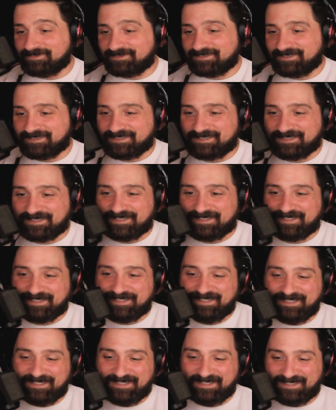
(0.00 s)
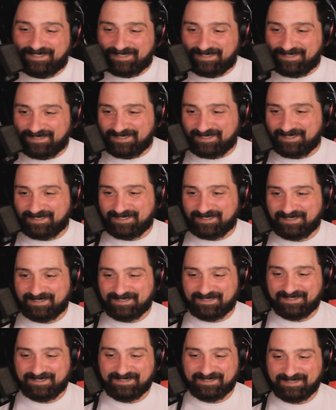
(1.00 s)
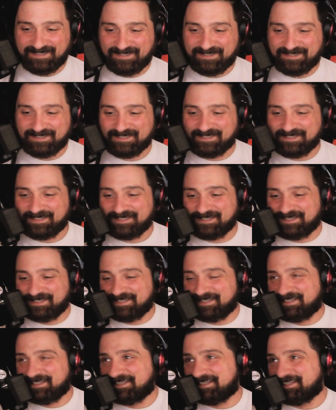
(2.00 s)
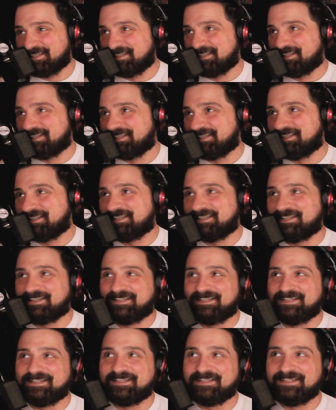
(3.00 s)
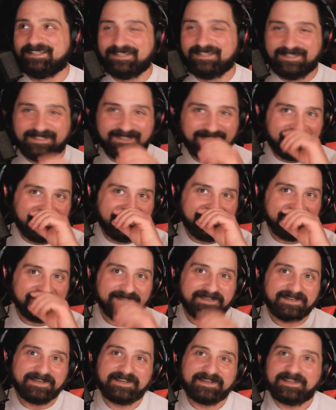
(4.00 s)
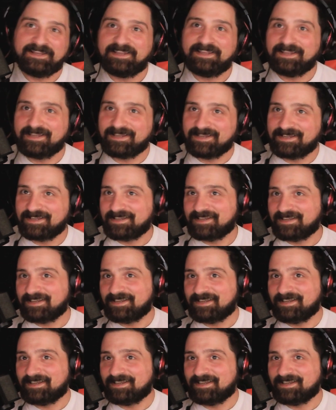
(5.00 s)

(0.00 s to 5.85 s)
(silence)